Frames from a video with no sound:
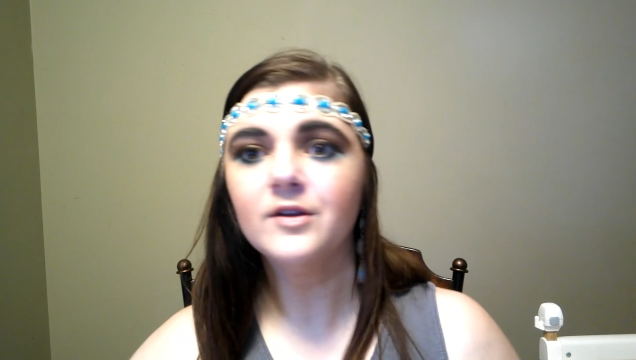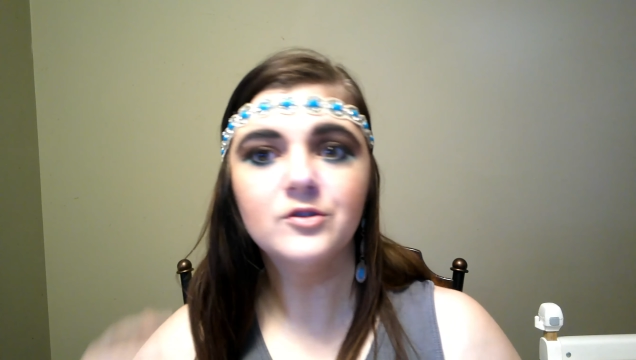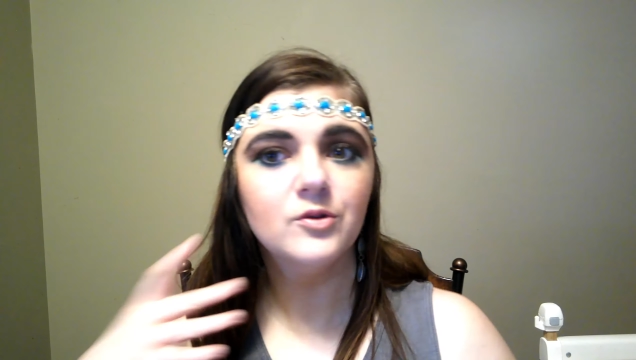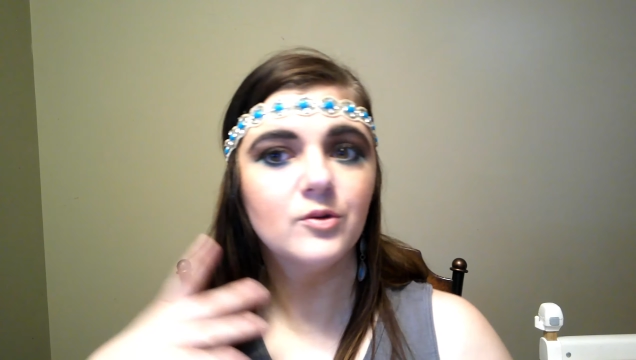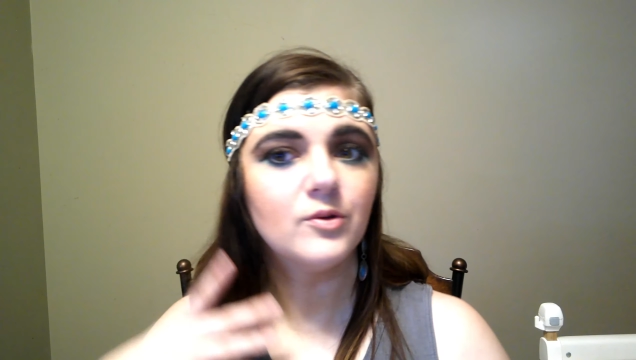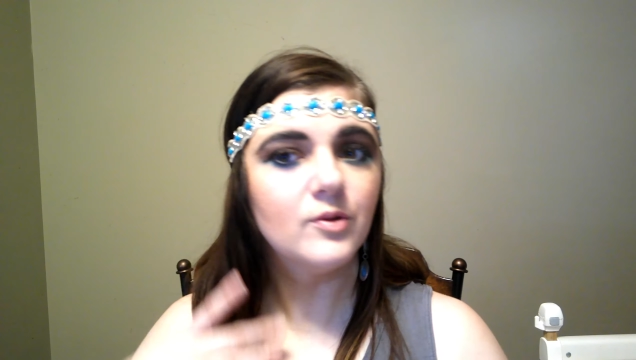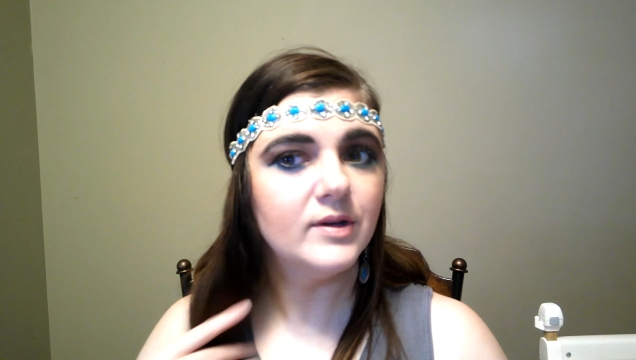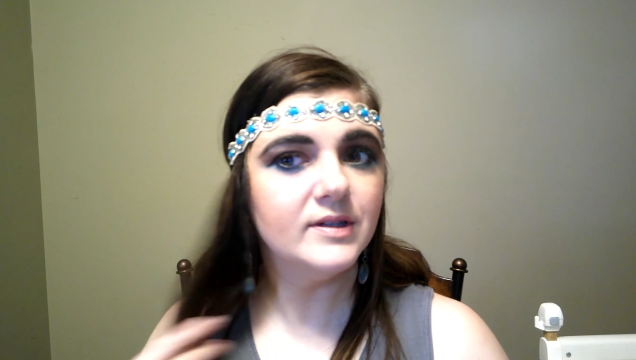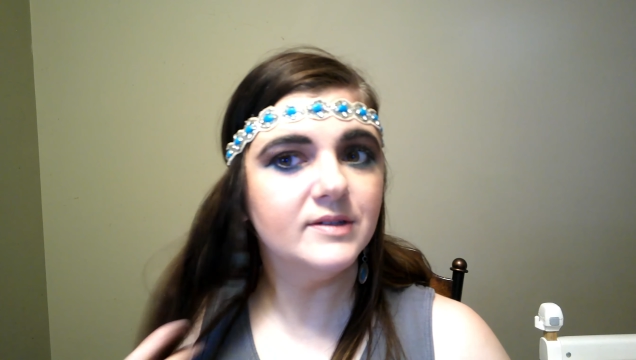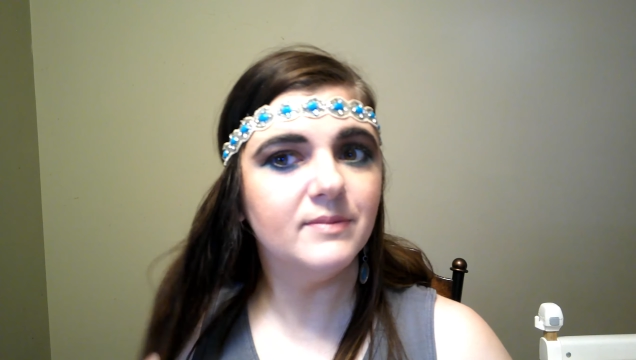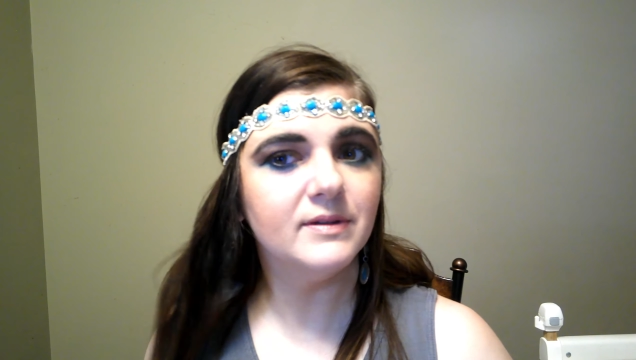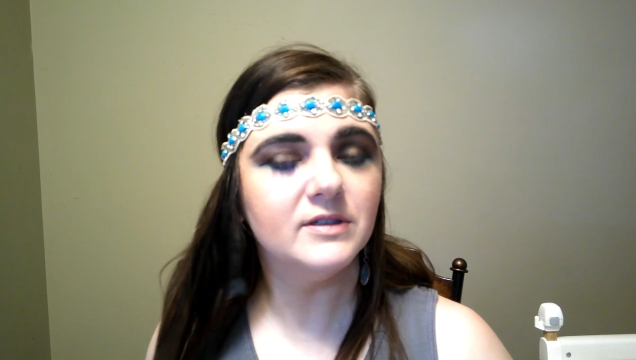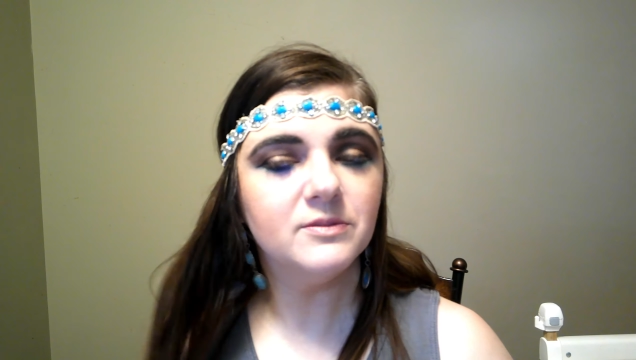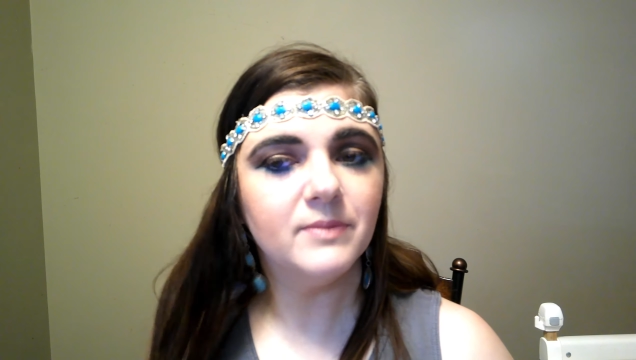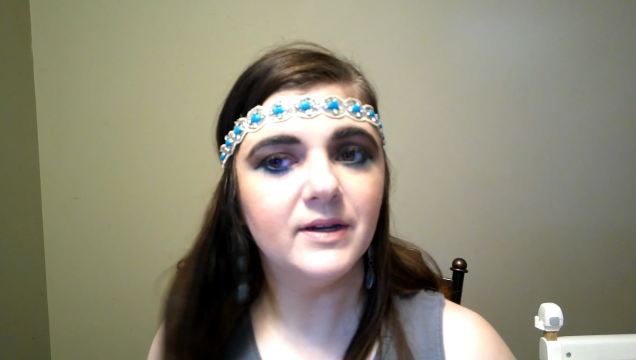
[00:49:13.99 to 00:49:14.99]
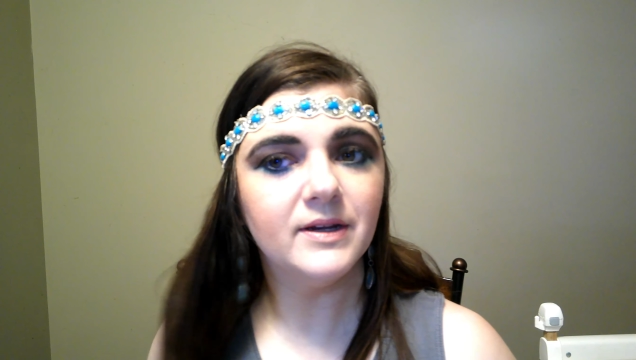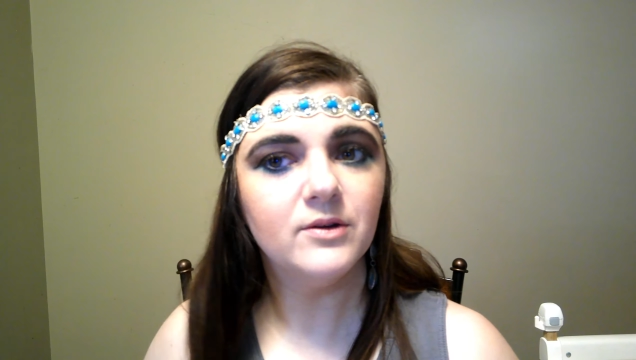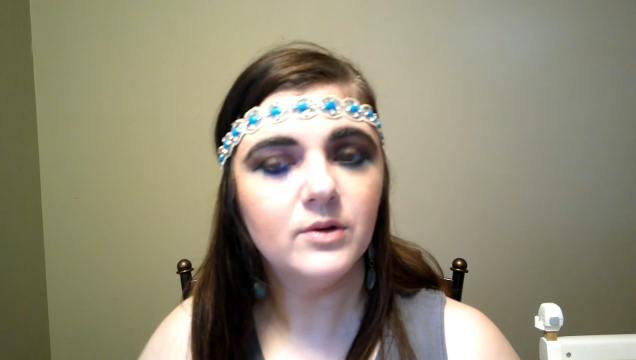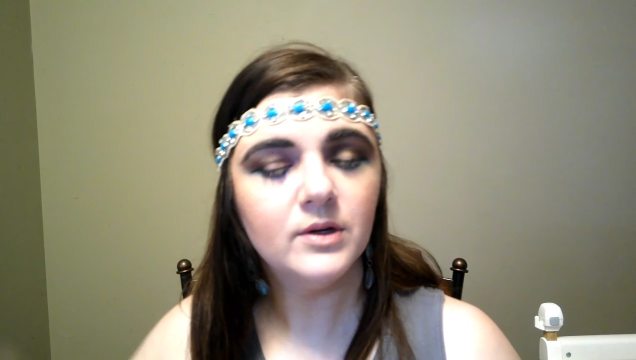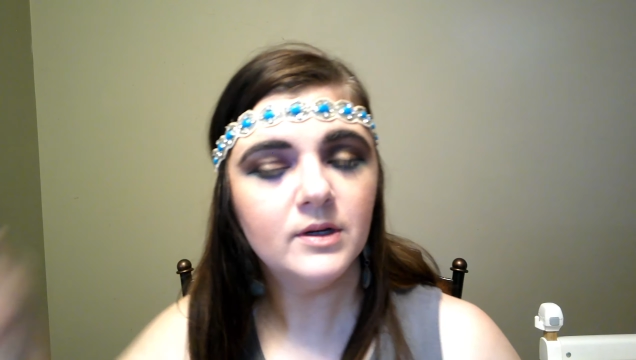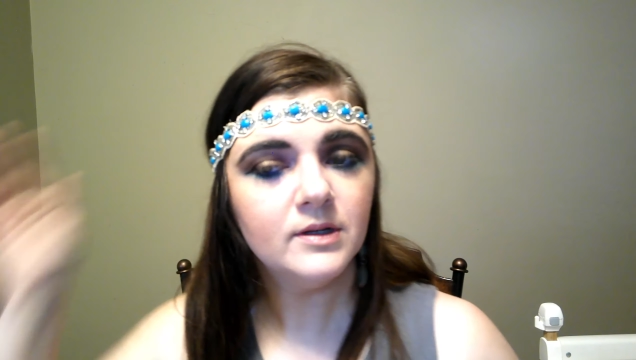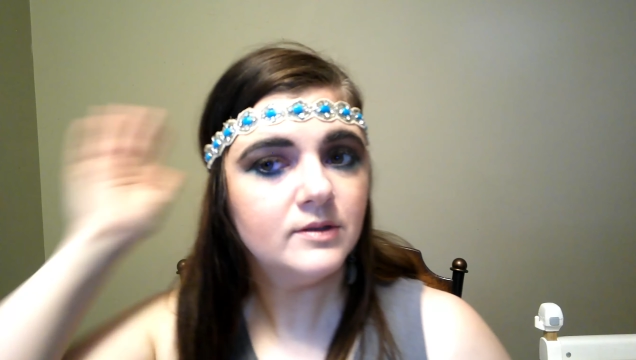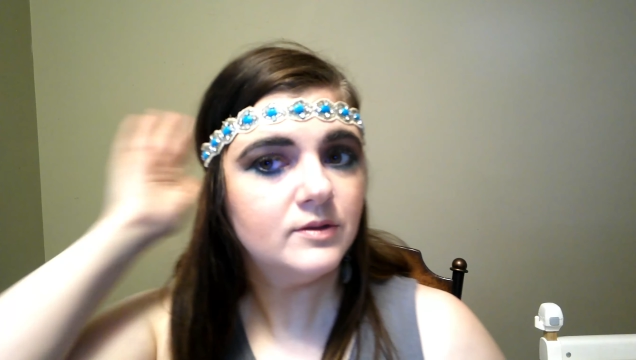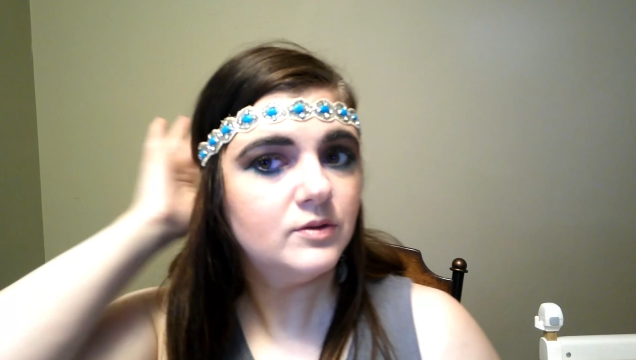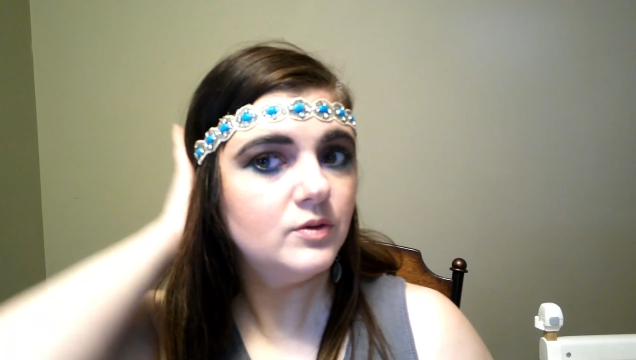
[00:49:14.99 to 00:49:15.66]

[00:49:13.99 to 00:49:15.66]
Turquoise match my earrings.